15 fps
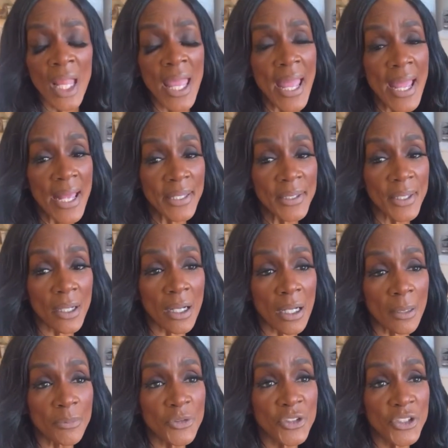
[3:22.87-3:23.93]
And
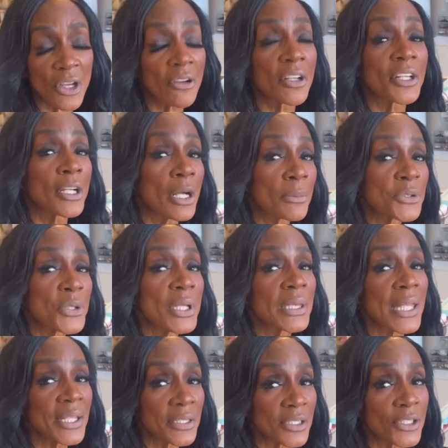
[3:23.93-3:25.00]
um, they're gonna come to
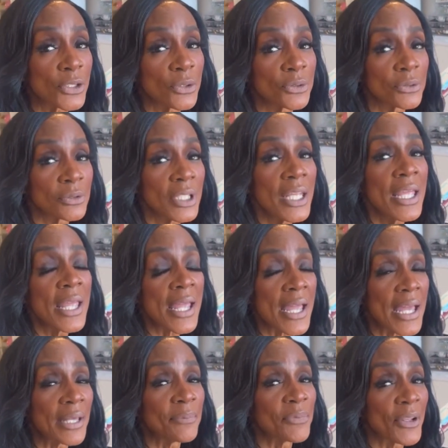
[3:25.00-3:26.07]
Atlanta soon,
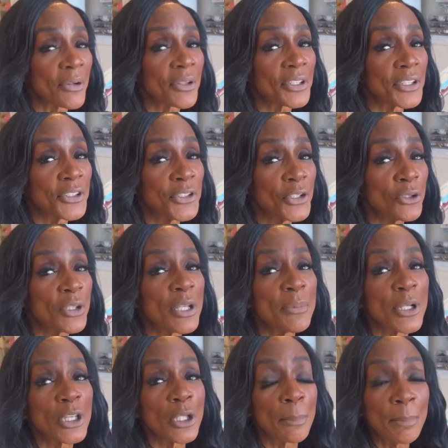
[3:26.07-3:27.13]
and they're gonna do give me
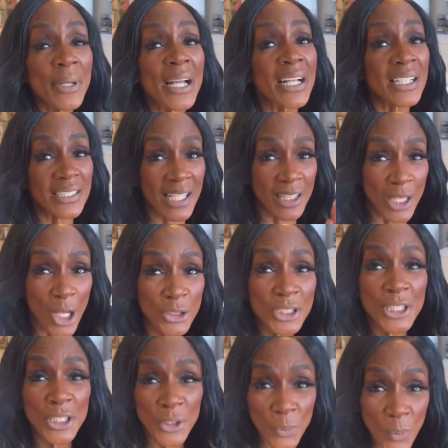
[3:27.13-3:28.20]
a little butt because I lost
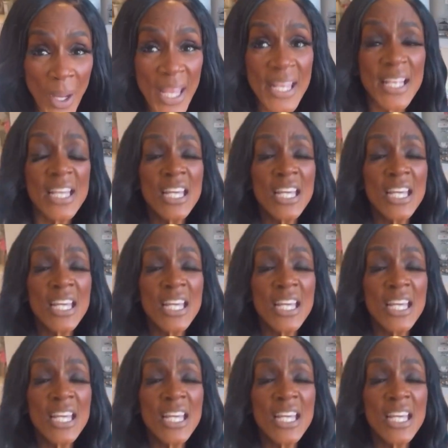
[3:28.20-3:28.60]
a little weight.